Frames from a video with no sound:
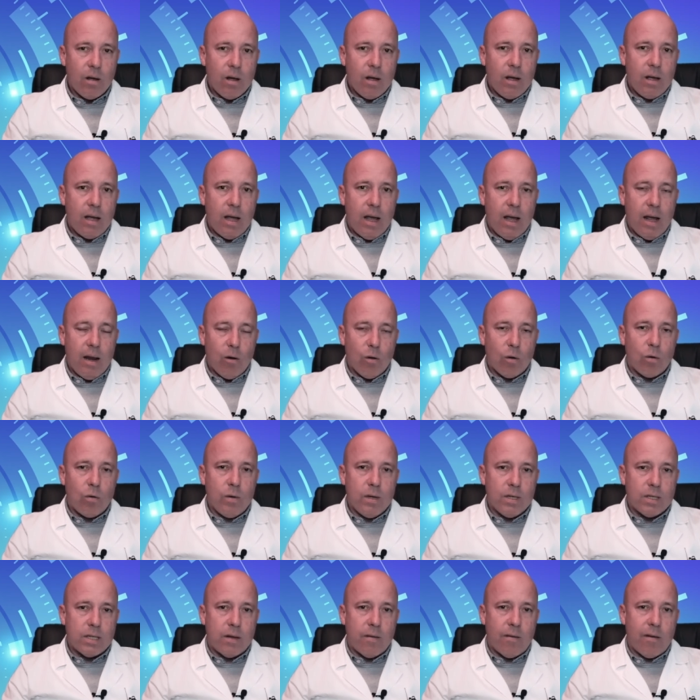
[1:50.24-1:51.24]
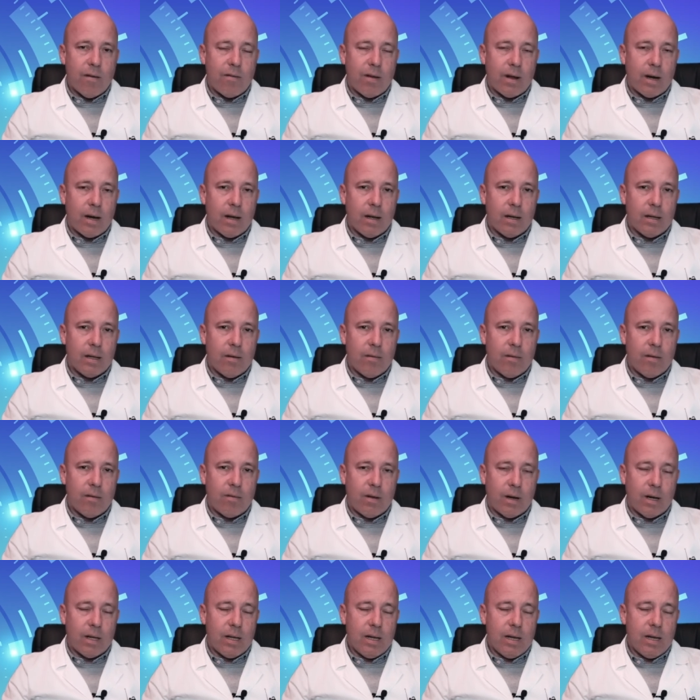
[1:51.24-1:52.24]
The patient must go to the
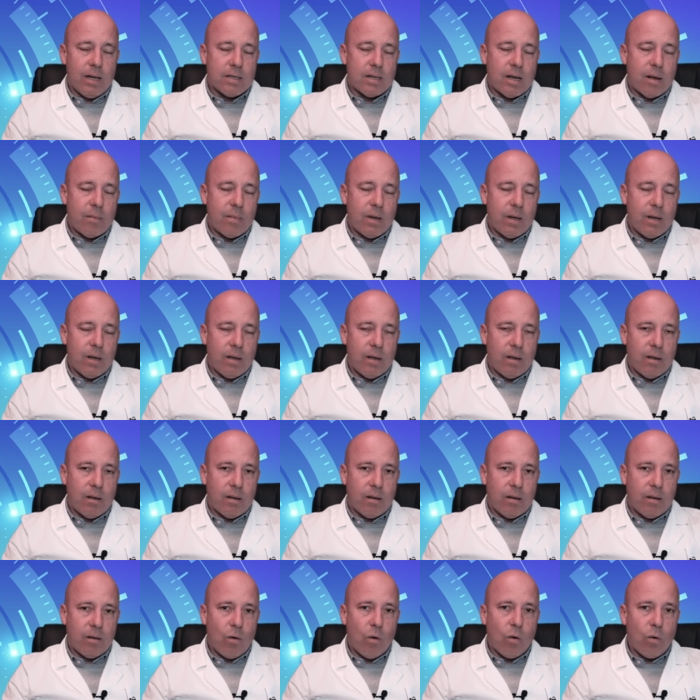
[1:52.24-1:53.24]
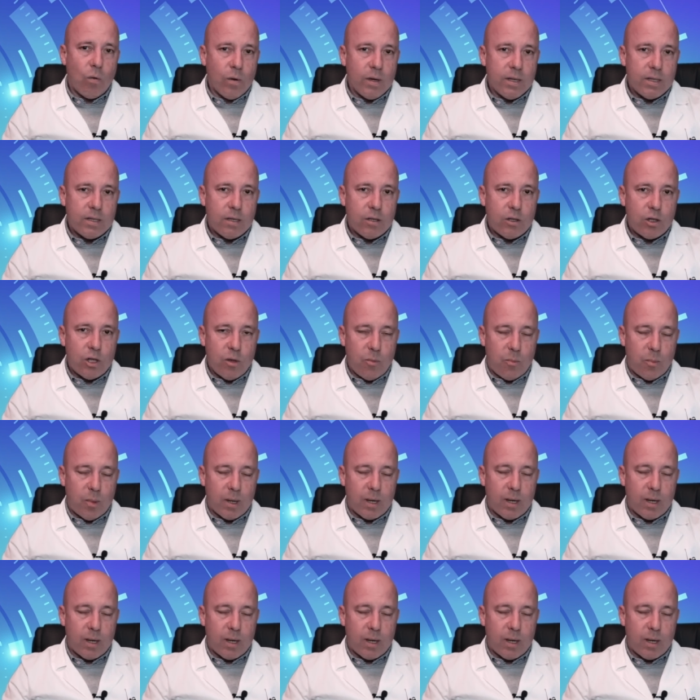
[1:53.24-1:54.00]
ophthalmologist to report it